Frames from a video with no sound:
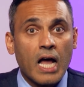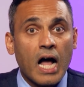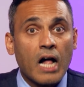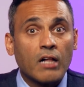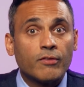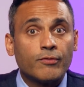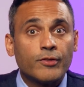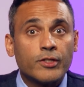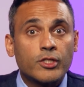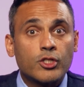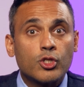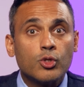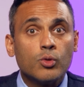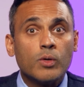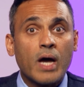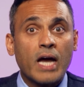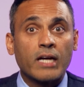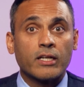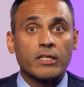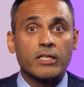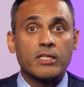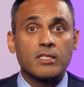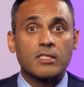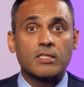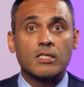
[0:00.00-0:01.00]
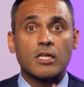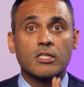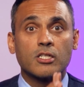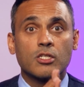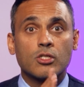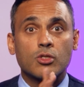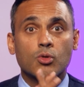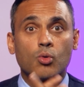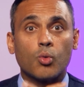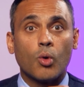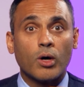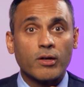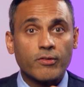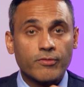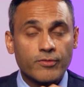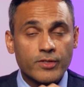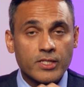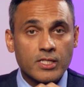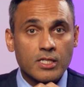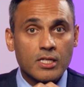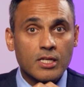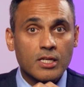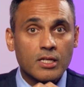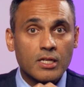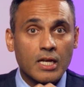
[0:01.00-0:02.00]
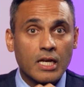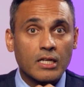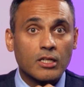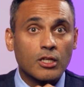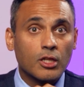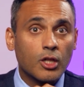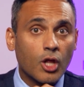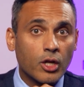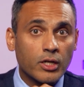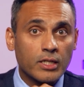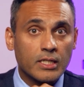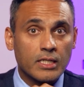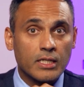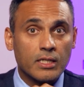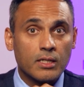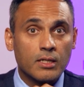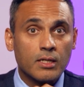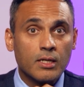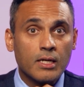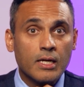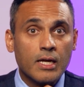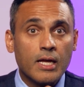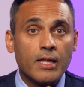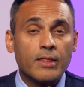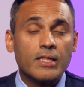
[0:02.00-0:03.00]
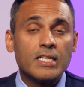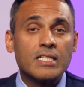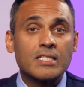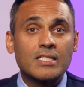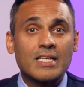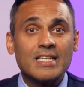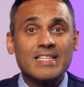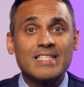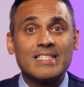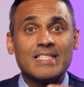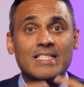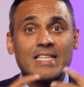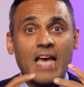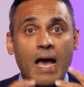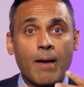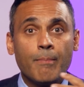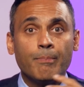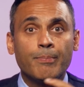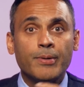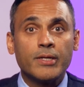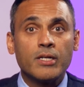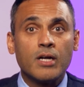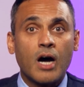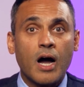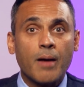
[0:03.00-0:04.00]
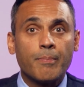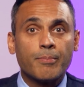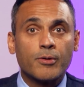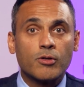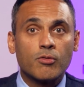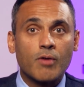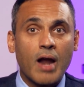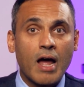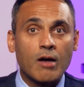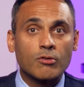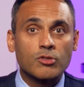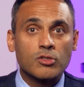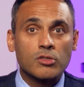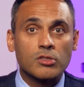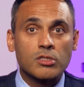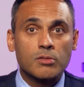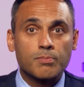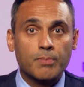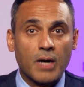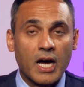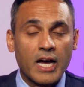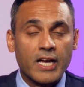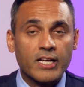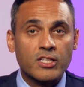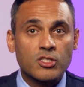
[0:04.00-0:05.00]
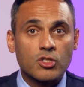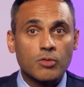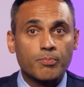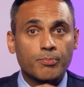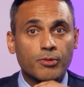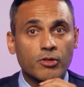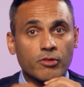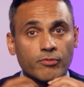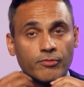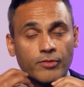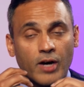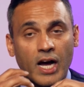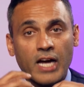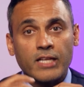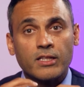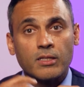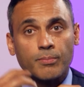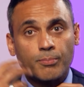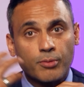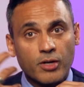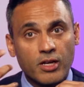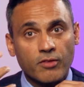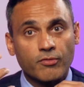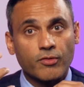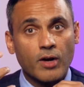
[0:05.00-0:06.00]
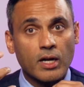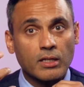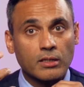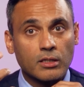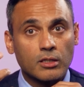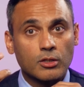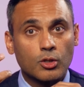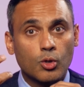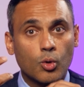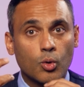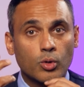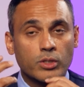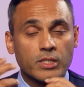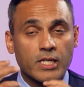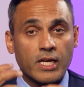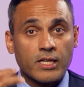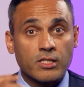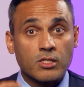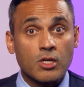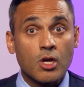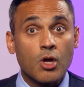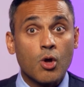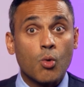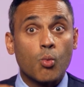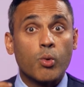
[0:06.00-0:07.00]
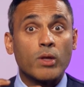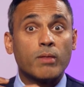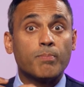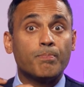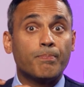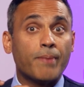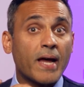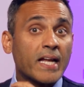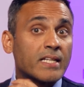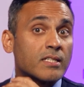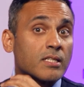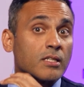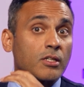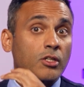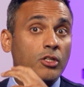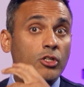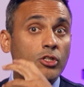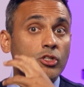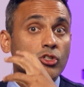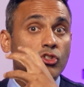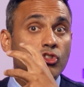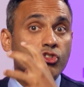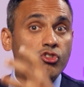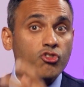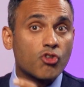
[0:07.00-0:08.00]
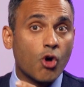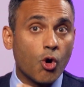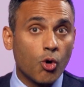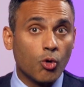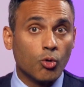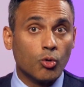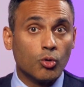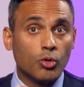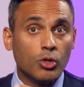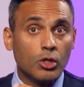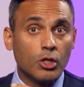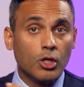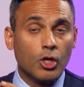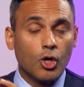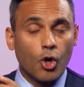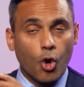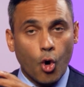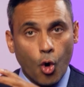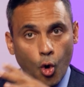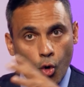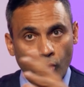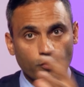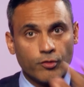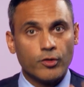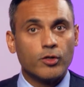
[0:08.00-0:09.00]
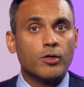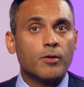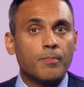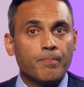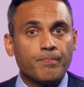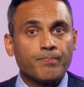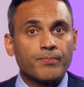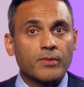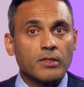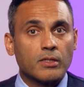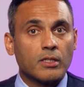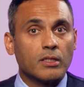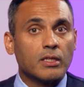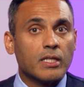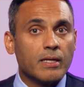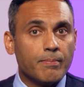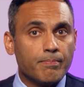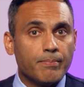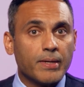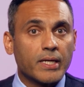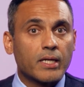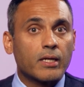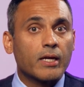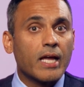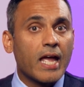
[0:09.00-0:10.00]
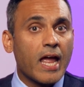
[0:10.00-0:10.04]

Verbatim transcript: Alpha-2 agonists such as guanfacine and clonidine. These can dampen hyperarousal spikes or provide the prefrontal cortex with better control over the limbic